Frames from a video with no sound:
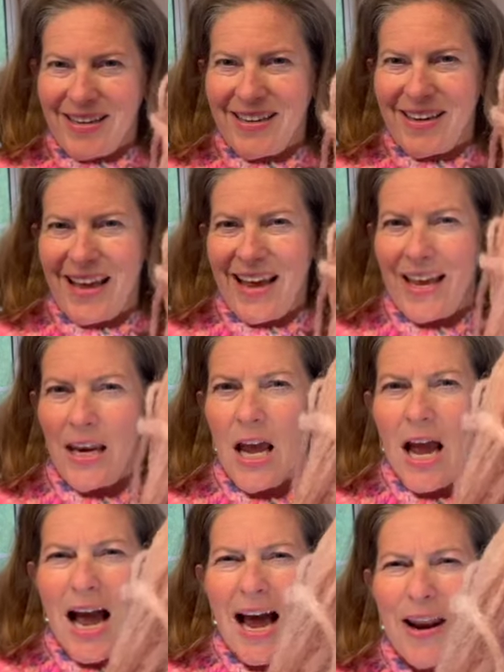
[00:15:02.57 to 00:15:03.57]
and
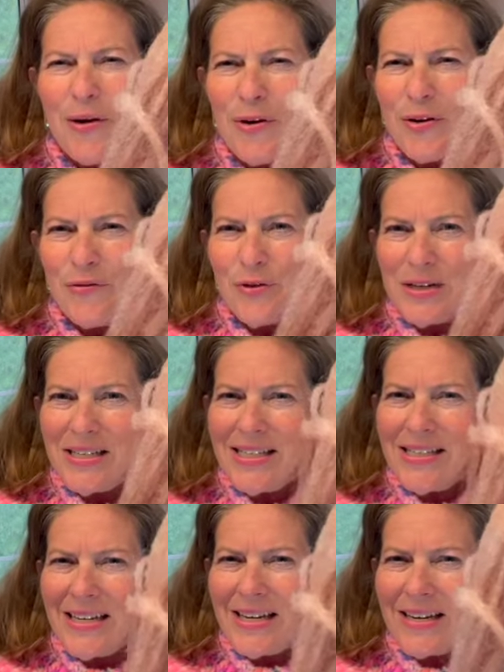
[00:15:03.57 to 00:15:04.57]
I don't know if you can
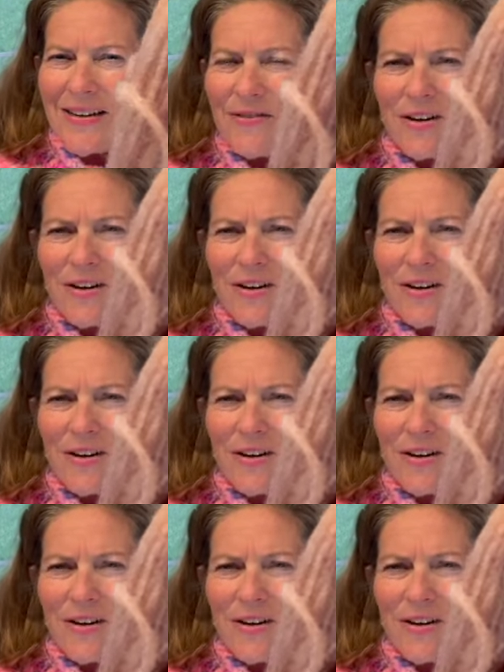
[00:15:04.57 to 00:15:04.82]
see it.